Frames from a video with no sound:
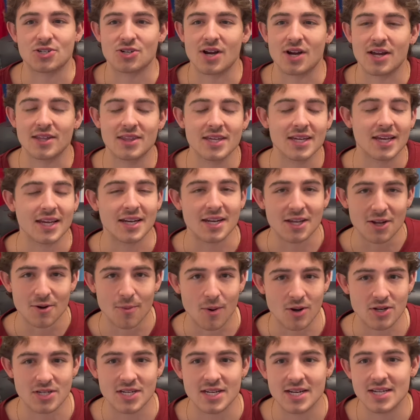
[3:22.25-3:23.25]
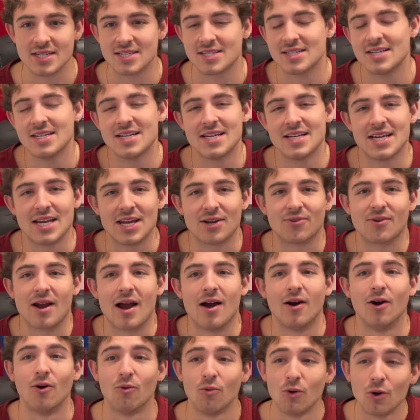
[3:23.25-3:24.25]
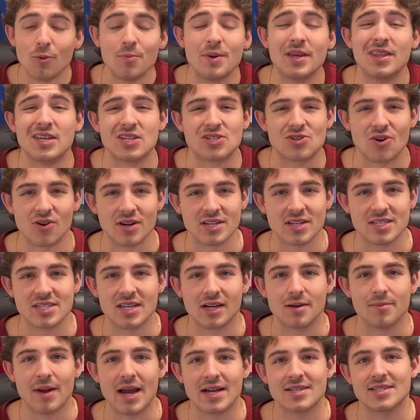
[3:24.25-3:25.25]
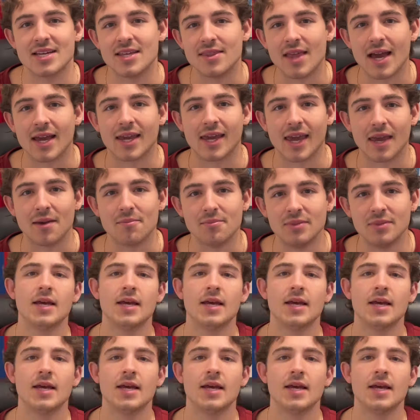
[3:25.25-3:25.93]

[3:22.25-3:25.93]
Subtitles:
I think Inigo Martinez and Araujo will be the starting center backs in that game.